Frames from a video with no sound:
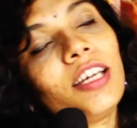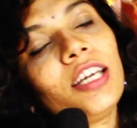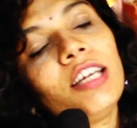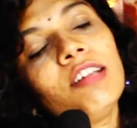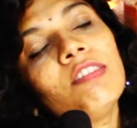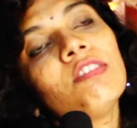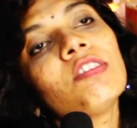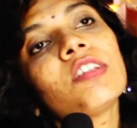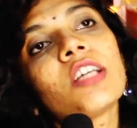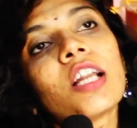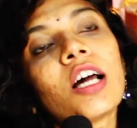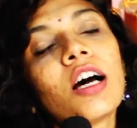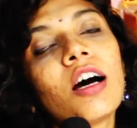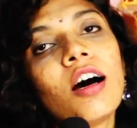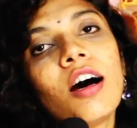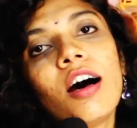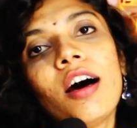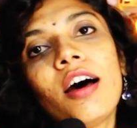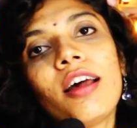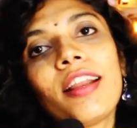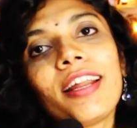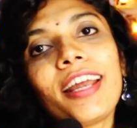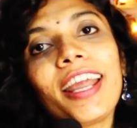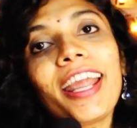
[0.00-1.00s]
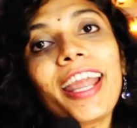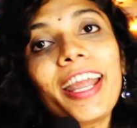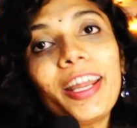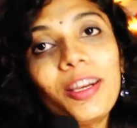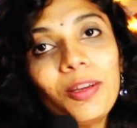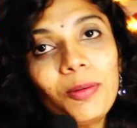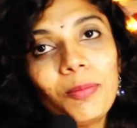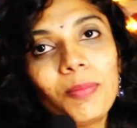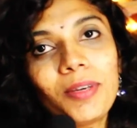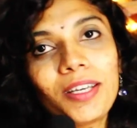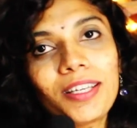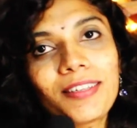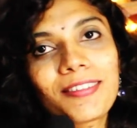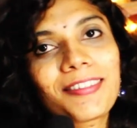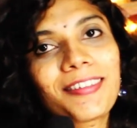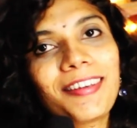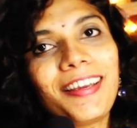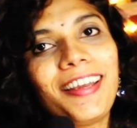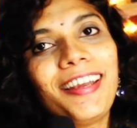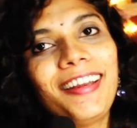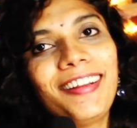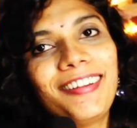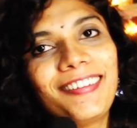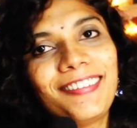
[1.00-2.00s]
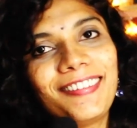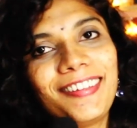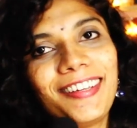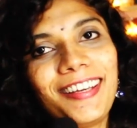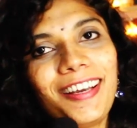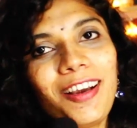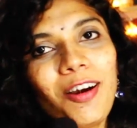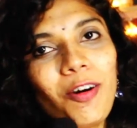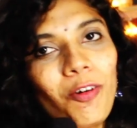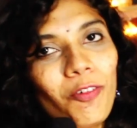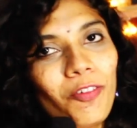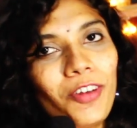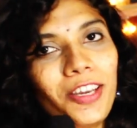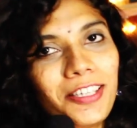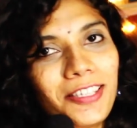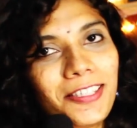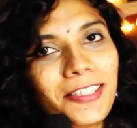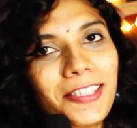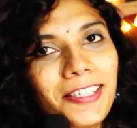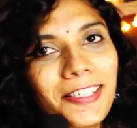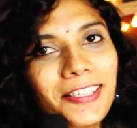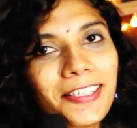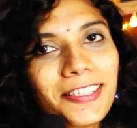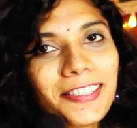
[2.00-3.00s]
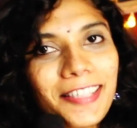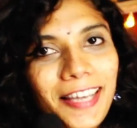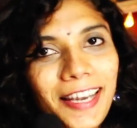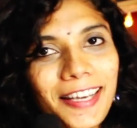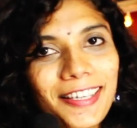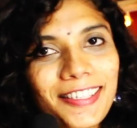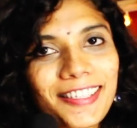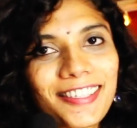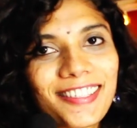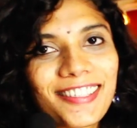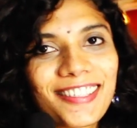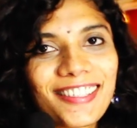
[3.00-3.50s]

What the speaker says: Indra are enemies in the Avestan text.